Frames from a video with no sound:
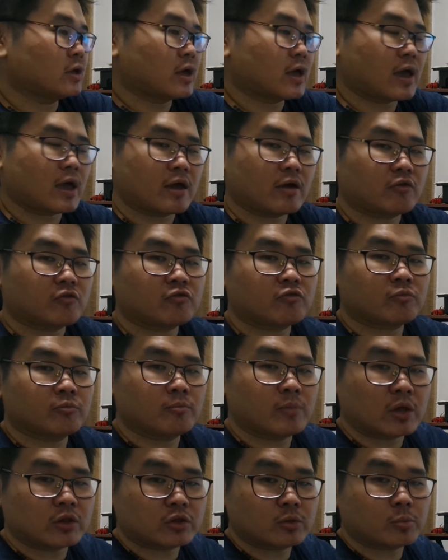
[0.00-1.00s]
have
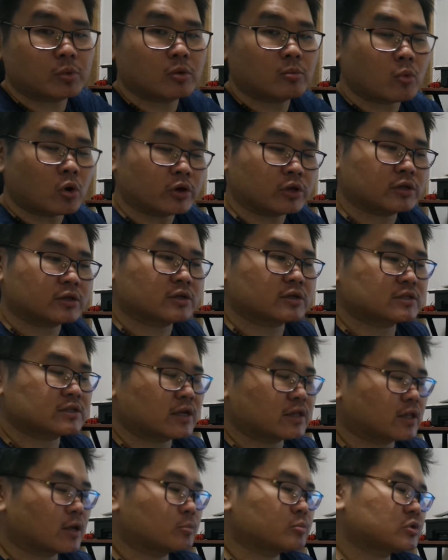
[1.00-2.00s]
multiple monitor
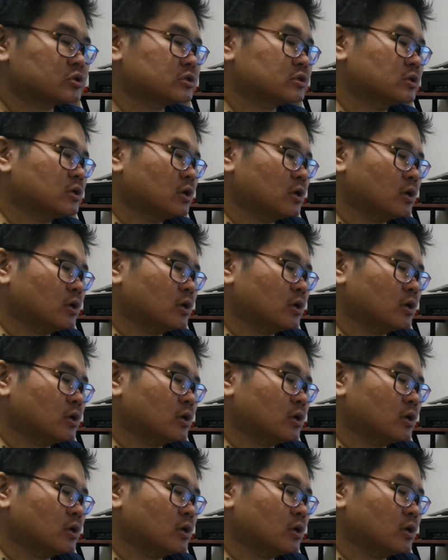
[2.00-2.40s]
setups.